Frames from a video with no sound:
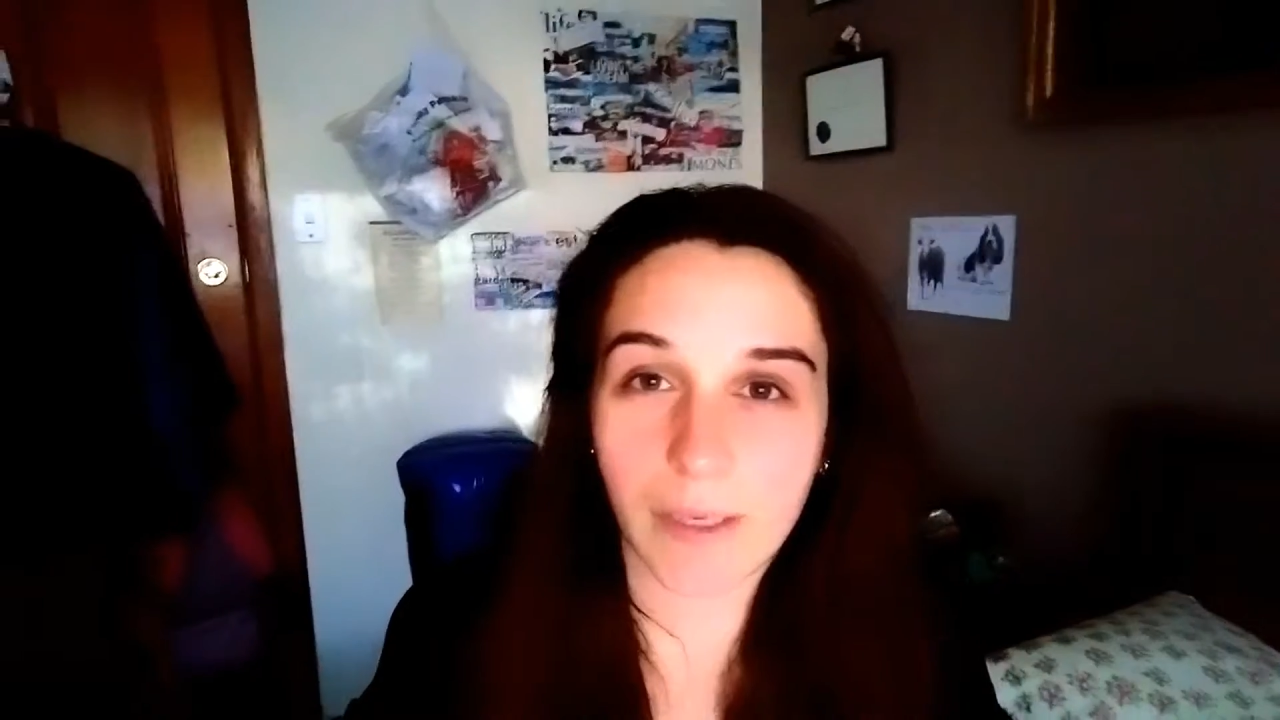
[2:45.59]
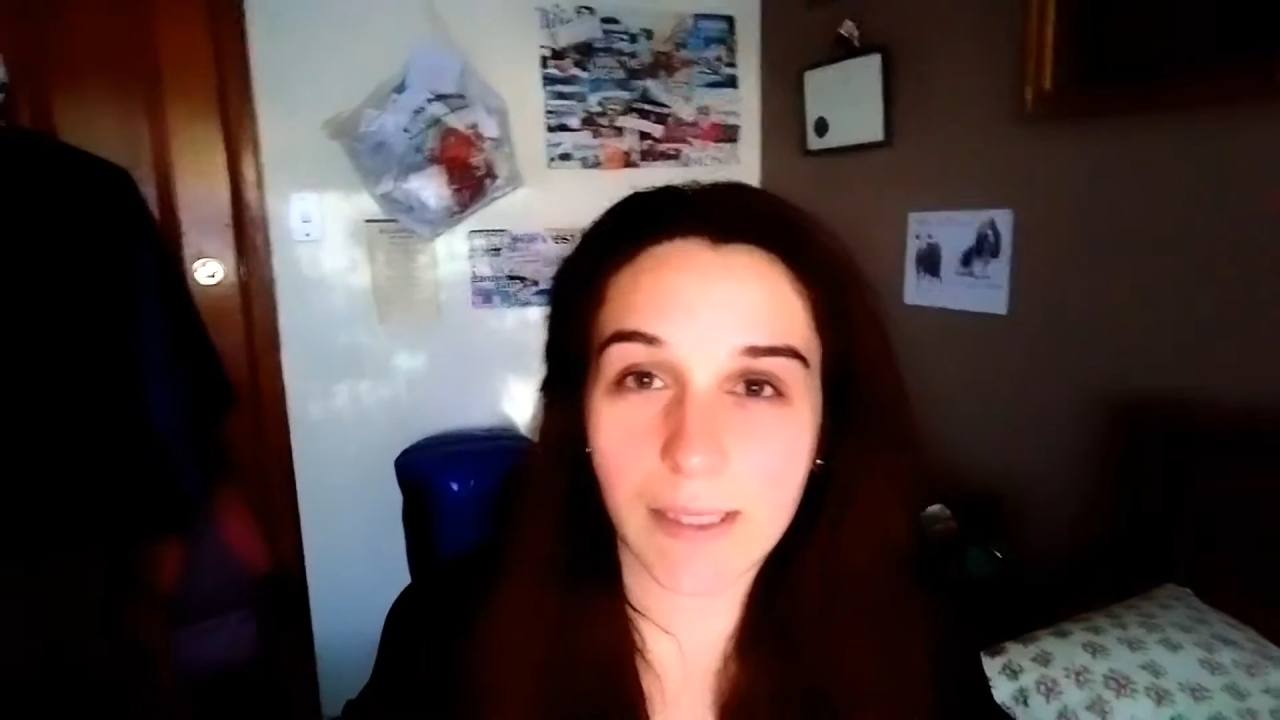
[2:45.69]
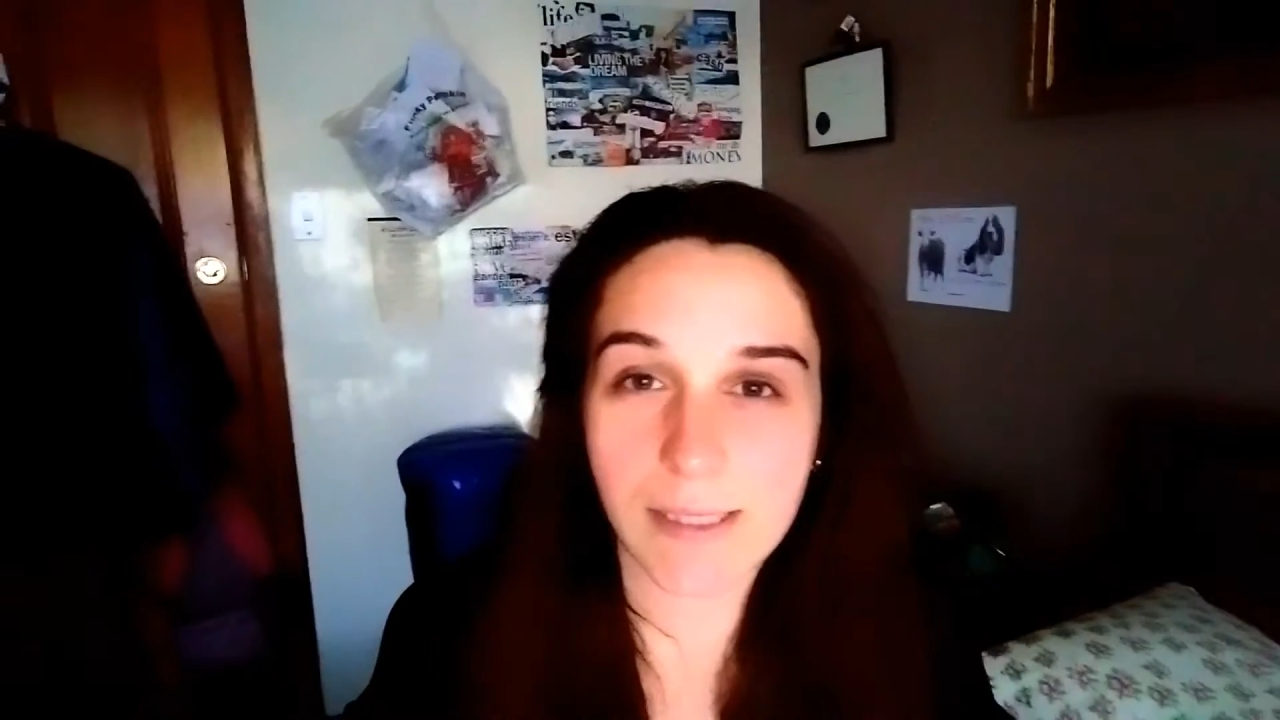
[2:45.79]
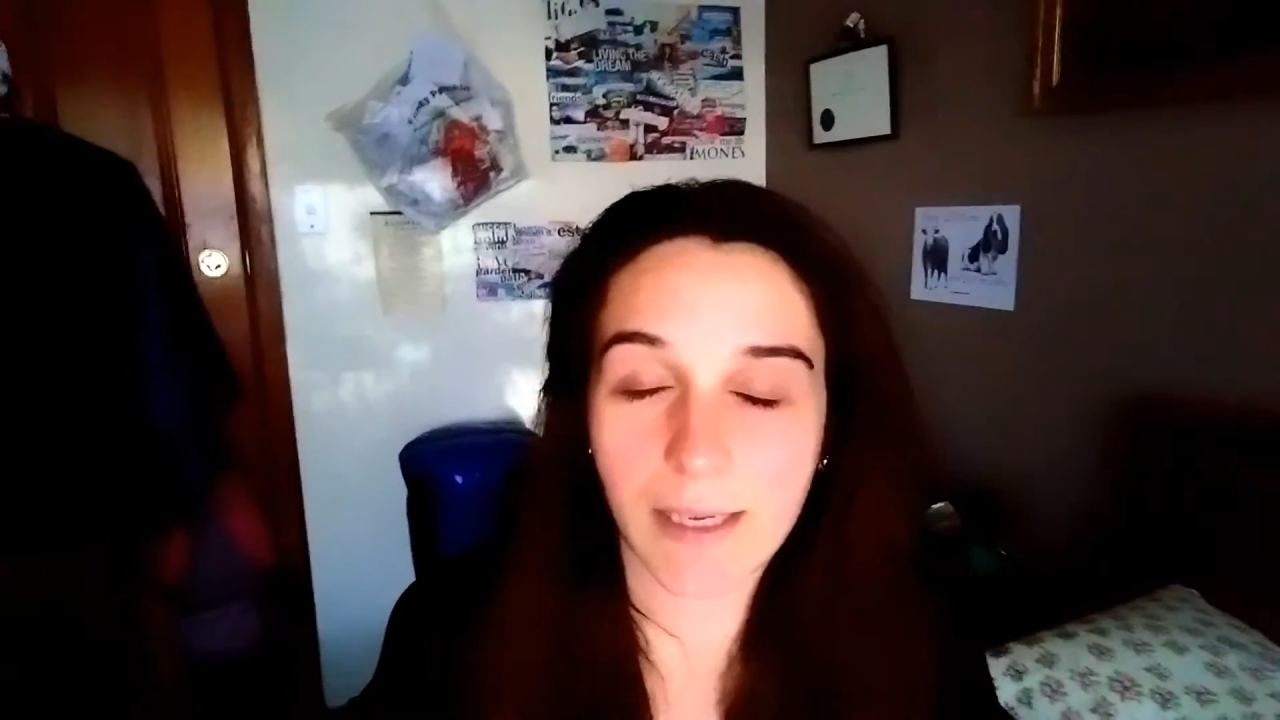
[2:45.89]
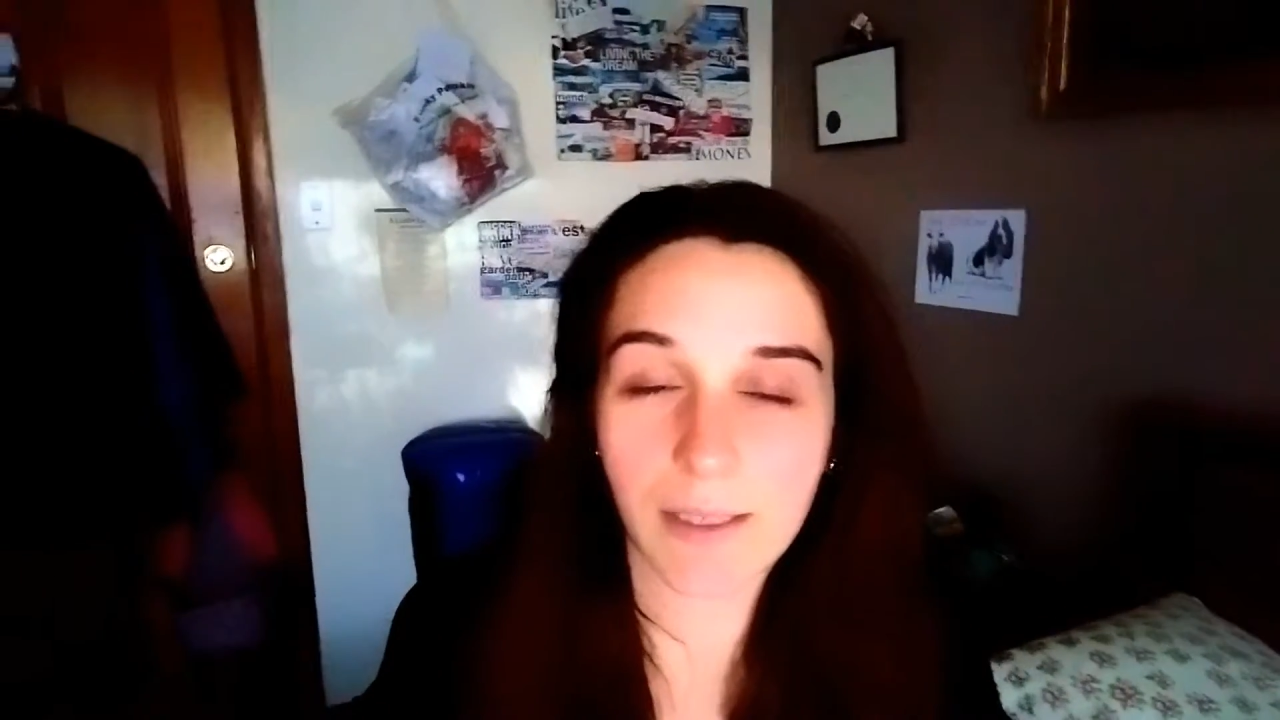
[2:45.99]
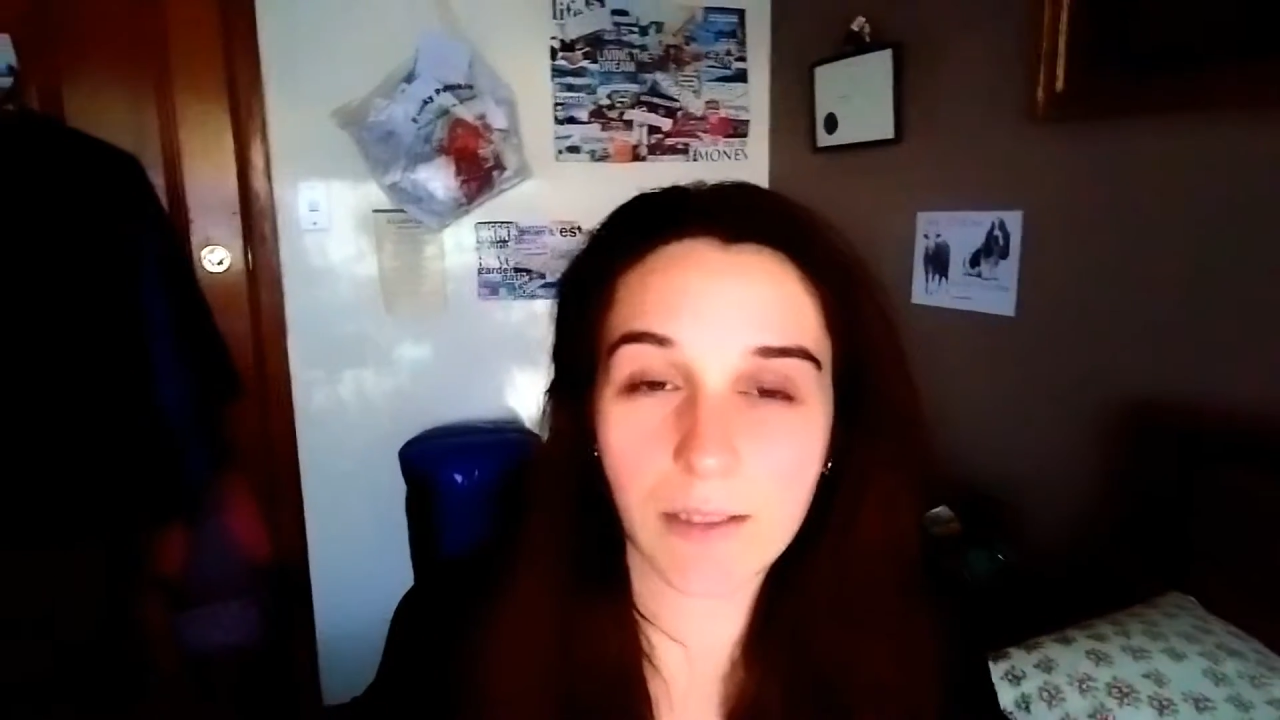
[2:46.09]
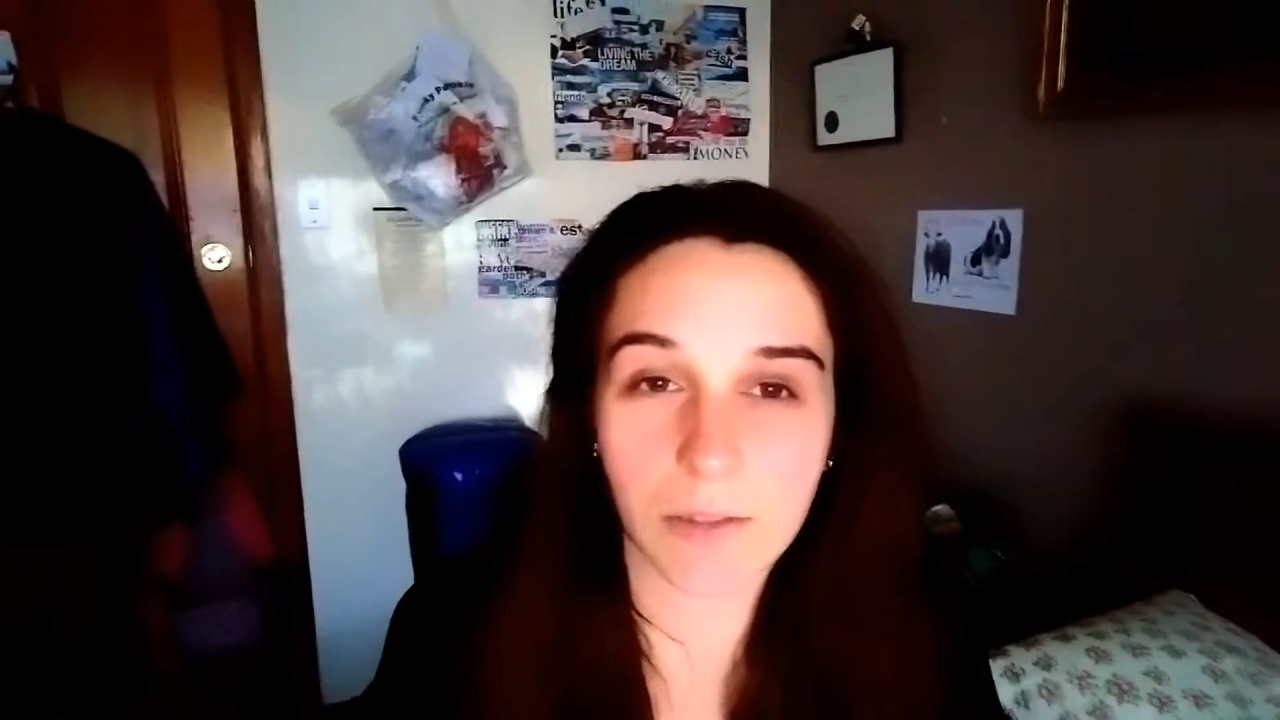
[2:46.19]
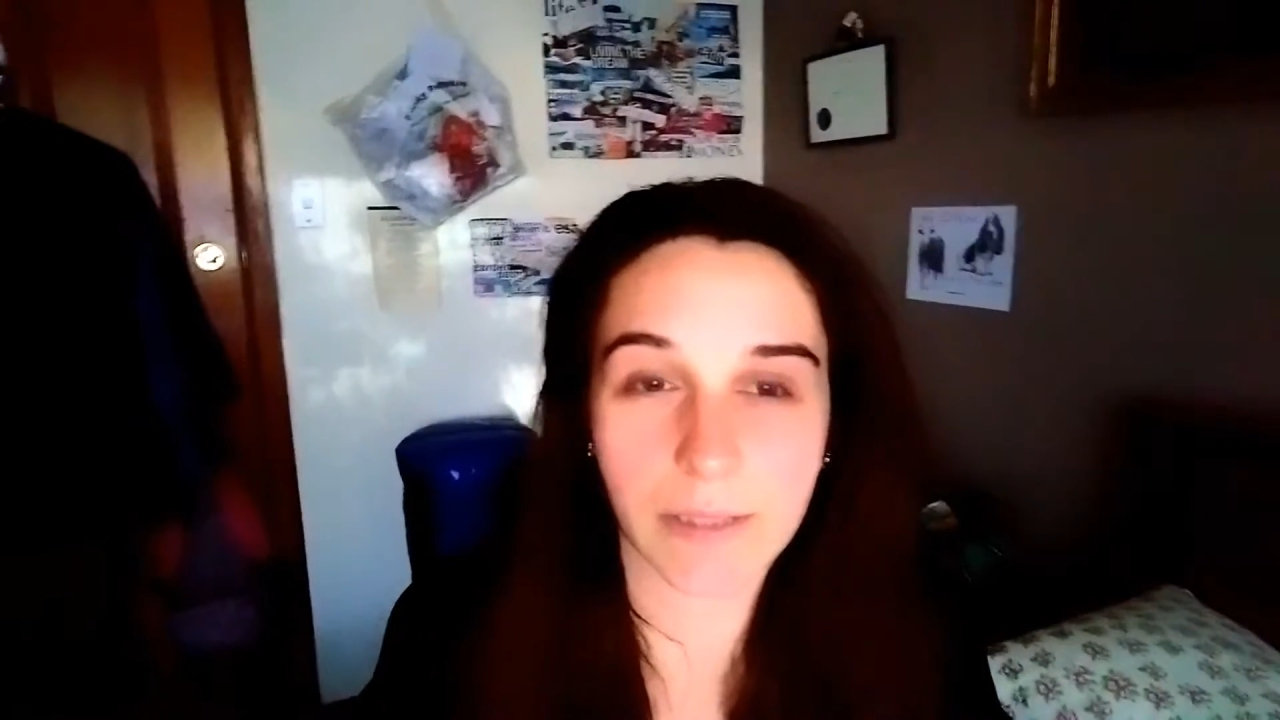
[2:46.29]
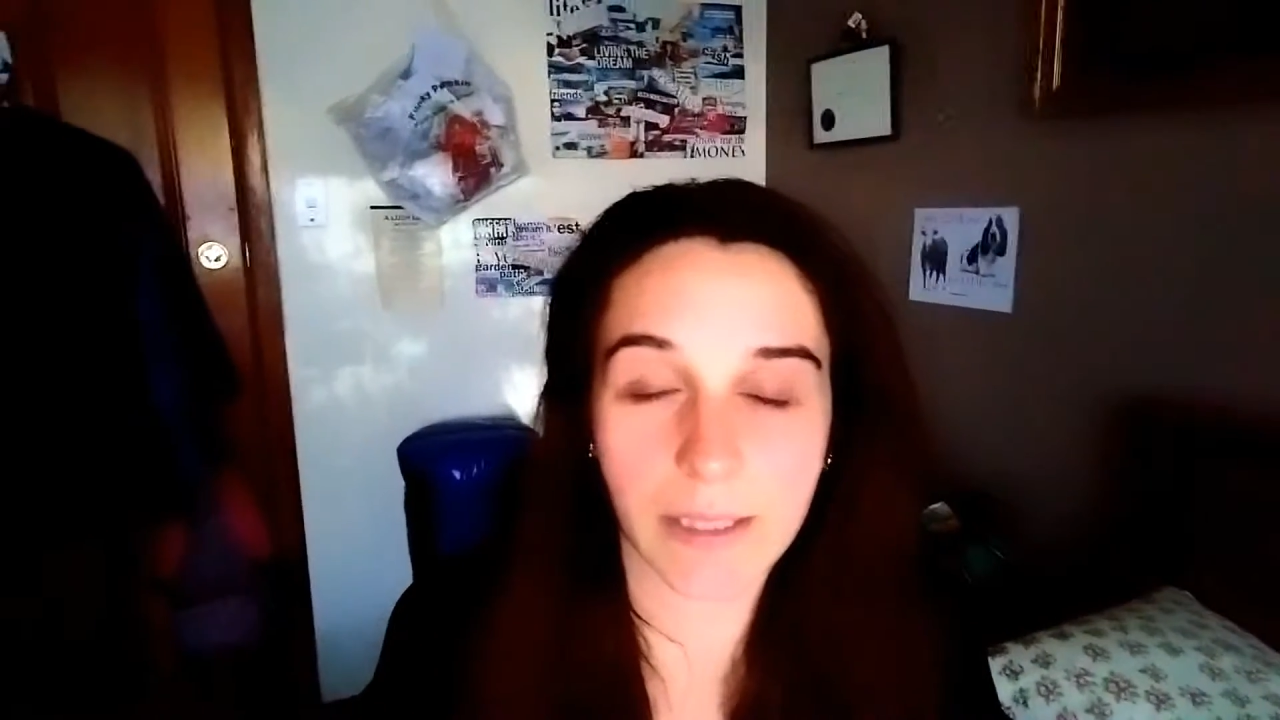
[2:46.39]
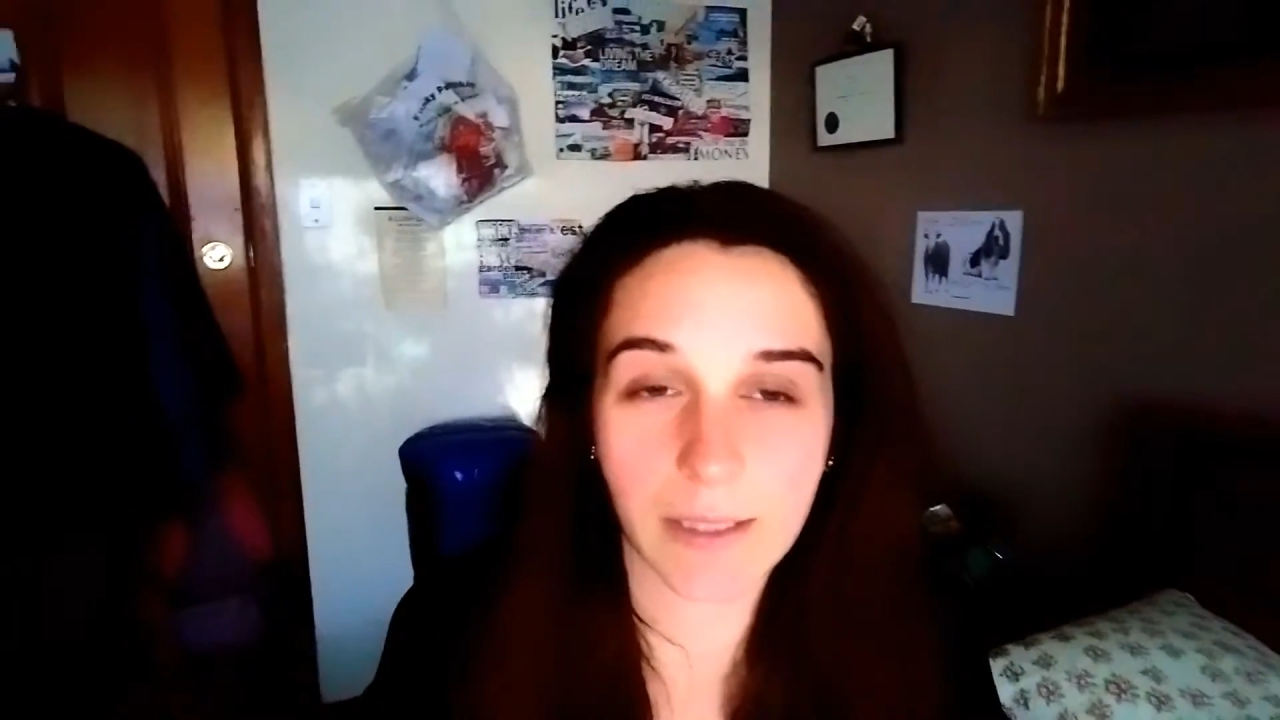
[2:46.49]
stand on
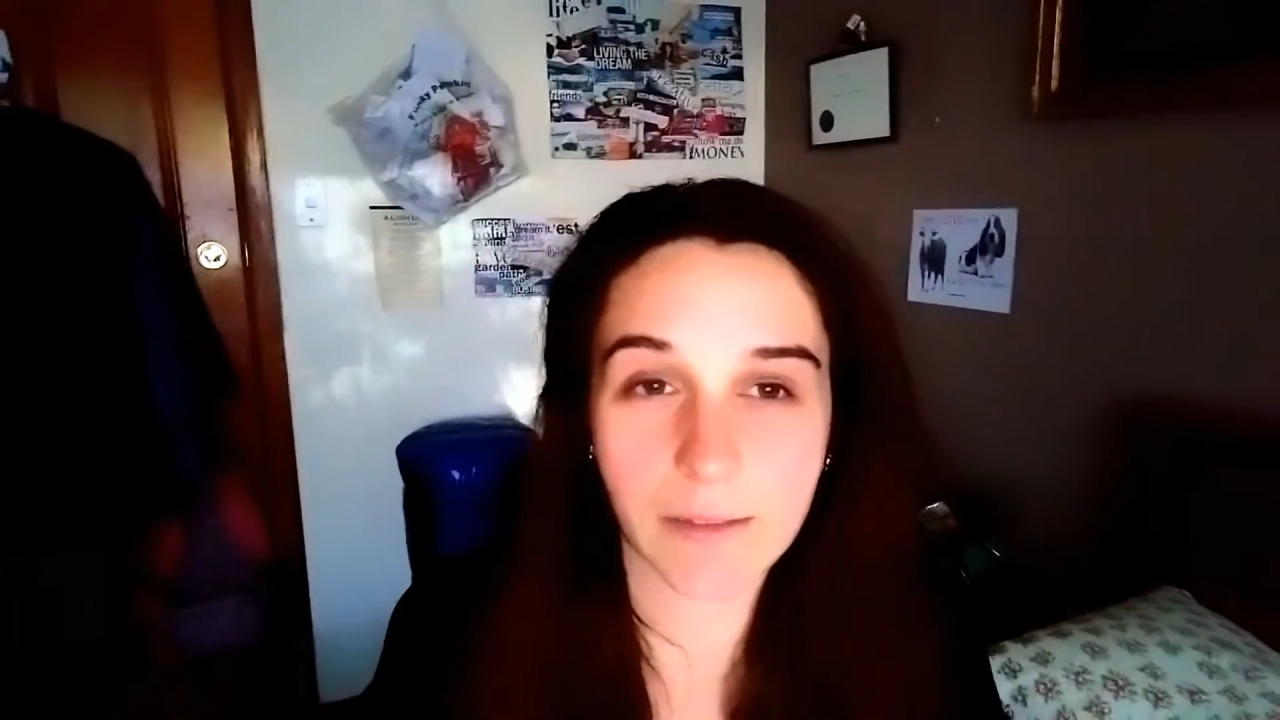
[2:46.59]
that